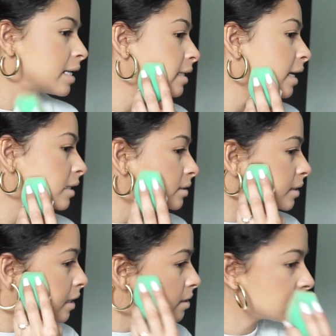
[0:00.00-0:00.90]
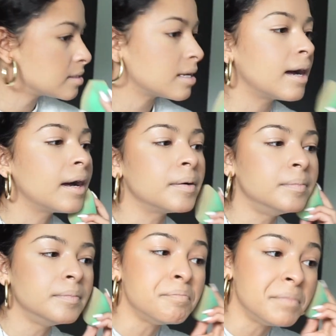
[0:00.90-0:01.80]
any excess
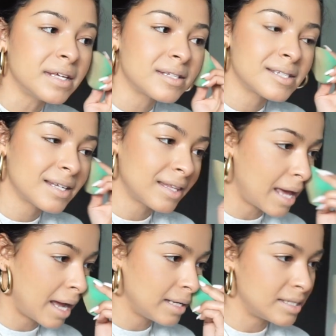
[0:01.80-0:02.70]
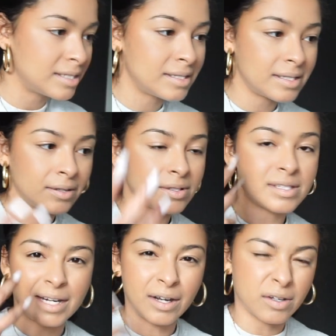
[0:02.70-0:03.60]
mist that is still
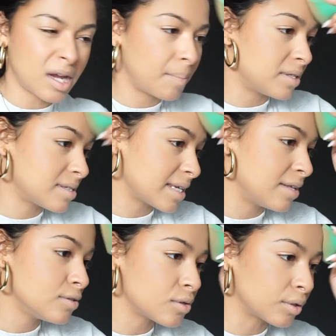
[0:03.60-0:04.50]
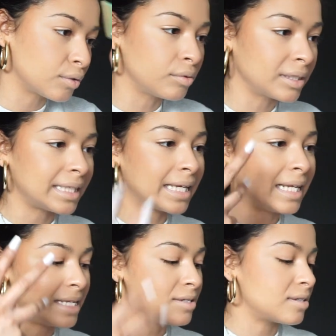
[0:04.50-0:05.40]
sitting on top of the skin so it can really
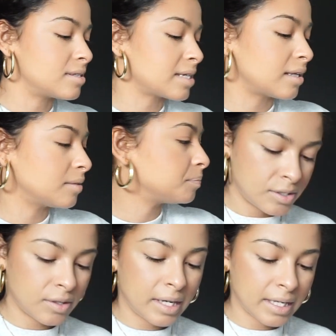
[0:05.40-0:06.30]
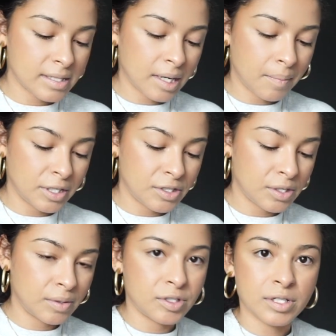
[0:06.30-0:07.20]
get into the skin. So the next thing I'm gonna
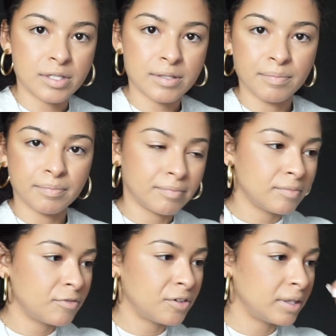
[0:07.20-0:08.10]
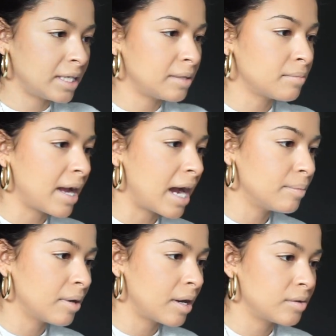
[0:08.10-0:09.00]
do is just fill in my
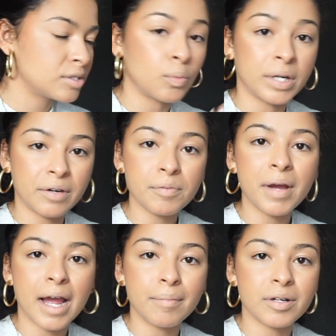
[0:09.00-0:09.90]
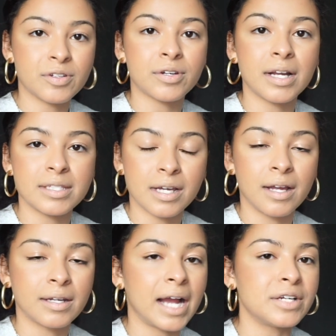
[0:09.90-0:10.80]
eyebrows. Whenever my eyebrows are not
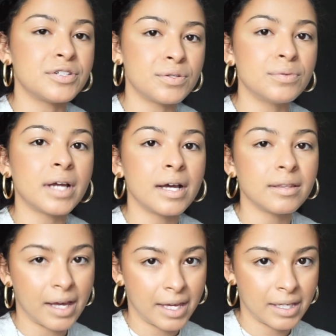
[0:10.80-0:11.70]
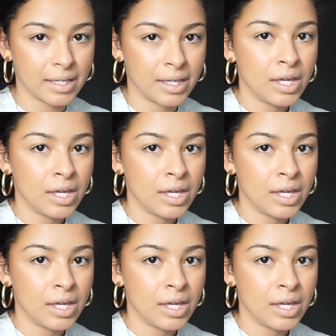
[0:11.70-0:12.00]
done, I do not like